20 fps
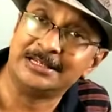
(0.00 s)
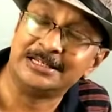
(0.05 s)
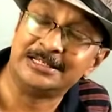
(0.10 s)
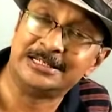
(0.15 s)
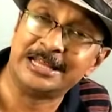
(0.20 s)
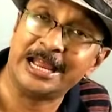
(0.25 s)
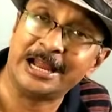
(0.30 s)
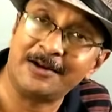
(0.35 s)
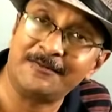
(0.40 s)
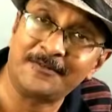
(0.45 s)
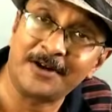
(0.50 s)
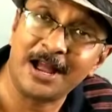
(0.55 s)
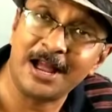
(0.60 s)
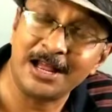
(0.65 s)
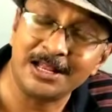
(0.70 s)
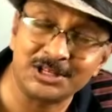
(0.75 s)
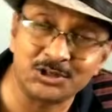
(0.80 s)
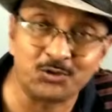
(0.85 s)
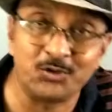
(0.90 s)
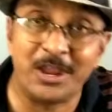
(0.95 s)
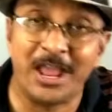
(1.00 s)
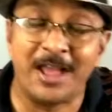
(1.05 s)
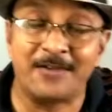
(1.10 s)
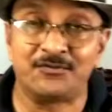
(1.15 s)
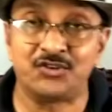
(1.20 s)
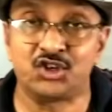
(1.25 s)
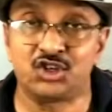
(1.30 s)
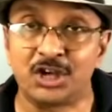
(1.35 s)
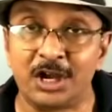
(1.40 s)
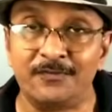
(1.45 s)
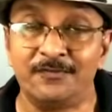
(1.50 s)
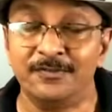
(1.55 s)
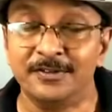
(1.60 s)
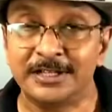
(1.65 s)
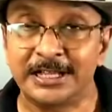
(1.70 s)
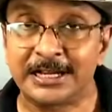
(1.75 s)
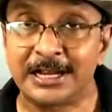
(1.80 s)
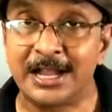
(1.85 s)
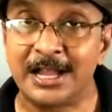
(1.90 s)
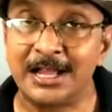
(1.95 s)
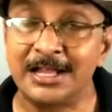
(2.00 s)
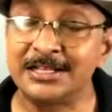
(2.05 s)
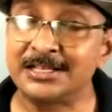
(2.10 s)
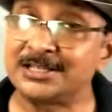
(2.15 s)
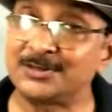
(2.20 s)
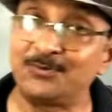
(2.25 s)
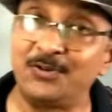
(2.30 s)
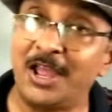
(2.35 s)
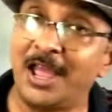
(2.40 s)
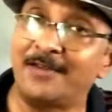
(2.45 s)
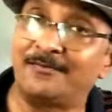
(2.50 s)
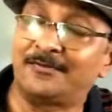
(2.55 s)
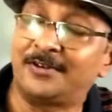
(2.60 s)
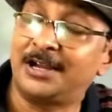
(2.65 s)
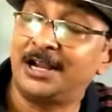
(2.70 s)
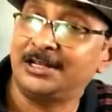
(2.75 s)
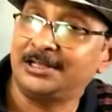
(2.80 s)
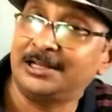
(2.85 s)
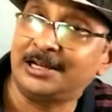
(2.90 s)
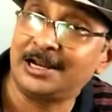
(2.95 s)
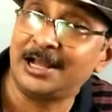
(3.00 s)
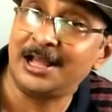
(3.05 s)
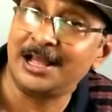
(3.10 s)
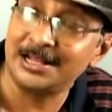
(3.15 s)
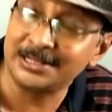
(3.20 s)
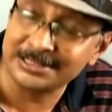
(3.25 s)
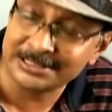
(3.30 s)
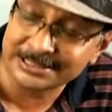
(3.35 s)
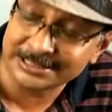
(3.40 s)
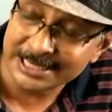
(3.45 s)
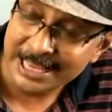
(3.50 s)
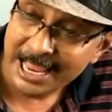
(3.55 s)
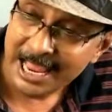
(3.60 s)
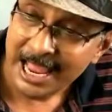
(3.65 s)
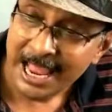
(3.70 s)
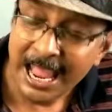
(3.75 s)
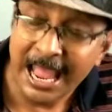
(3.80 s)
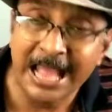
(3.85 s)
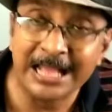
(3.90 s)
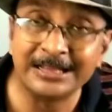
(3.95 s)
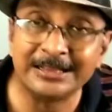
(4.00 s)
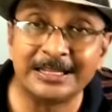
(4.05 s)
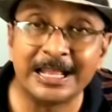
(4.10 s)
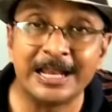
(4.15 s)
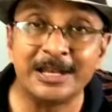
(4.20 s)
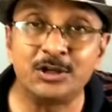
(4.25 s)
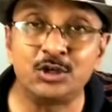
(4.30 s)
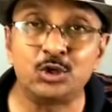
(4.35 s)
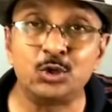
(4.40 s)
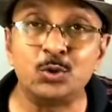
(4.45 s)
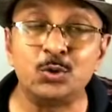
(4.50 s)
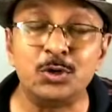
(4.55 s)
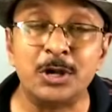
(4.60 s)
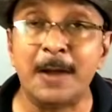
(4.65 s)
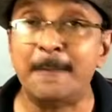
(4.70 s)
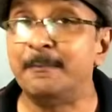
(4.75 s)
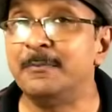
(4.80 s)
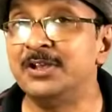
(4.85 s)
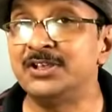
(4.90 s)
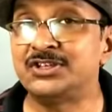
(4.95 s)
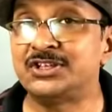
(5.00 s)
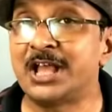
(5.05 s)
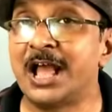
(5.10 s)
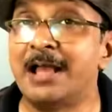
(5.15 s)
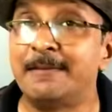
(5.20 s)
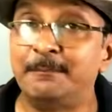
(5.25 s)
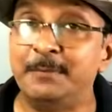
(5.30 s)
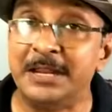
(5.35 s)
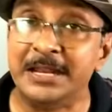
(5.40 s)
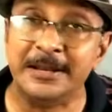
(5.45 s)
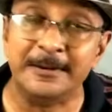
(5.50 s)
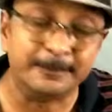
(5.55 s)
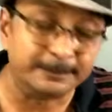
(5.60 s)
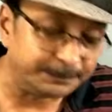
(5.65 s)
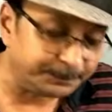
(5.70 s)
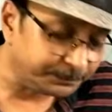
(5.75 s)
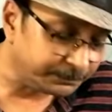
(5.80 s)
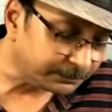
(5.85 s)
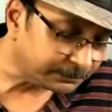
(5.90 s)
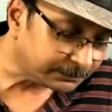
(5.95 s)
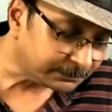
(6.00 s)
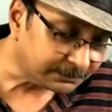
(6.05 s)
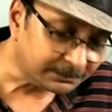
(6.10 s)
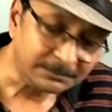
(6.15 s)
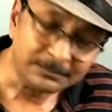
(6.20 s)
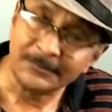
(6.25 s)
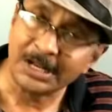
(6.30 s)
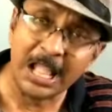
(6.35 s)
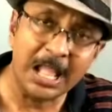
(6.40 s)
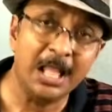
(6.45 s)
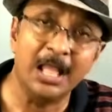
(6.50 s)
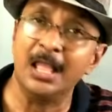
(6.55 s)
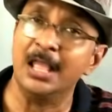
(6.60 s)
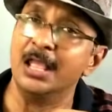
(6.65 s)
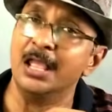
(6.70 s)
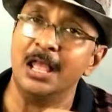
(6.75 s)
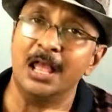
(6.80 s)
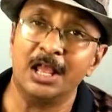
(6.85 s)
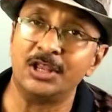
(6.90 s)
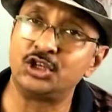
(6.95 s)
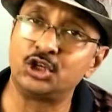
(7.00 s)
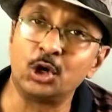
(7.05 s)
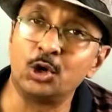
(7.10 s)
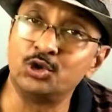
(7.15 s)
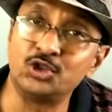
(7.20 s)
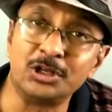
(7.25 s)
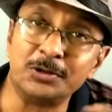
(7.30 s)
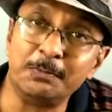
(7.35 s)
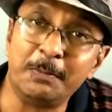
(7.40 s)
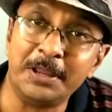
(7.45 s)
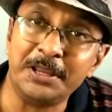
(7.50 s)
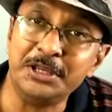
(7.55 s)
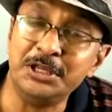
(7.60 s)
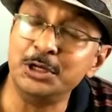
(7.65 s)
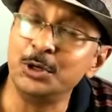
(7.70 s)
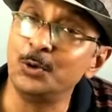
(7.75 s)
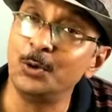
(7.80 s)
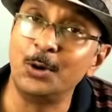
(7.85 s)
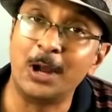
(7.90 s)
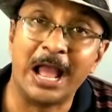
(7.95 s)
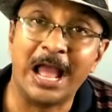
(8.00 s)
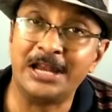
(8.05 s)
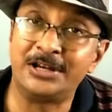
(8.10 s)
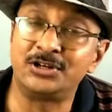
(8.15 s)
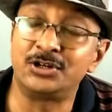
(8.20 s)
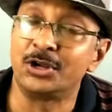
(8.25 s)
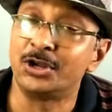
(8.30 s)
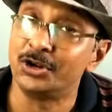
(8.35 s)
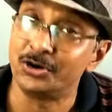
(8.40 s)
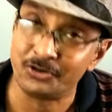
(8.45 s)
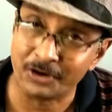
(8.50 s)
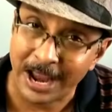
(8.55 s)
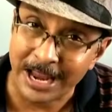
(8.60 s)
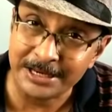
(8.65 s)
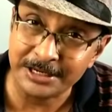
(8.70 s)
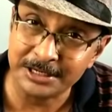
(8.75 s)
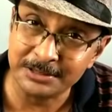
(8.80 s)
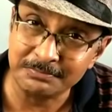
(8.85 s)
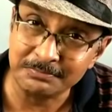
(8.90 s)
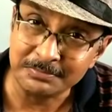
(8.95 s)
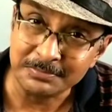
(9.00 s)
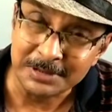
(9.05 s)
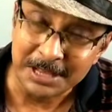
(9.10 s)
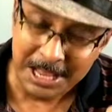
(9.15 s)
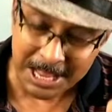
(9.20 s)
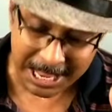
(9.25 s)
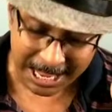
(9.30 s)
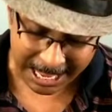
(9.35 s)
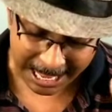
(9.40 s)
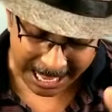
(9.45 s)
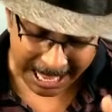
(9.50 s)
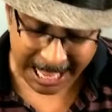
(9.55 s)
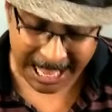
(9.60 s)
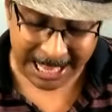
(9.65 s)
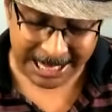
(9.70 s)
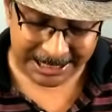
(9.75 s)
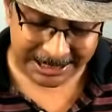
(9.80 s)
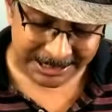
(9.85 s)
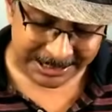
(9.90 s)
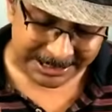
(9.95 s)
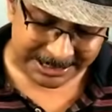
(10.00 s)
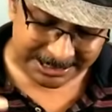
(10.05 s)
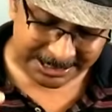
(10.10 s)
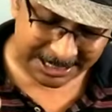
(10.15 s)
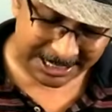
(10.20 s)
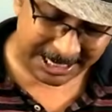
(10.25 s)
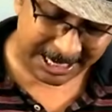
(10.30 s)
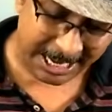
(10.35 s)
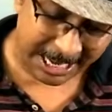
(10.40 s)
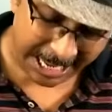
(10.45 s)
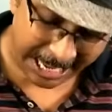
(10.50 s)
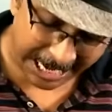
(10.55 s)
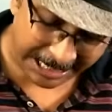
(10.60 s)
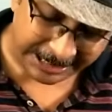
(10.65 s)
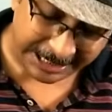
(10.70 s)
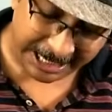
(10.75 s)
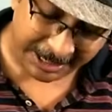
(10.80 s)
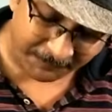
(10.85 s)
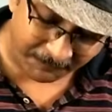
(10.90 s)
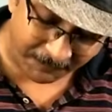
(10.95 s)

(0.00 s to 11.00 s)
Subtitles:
the deck of cards, we have shuffled the cards, we have cut the cards, and then two numbers have been chosen by you at random, and at that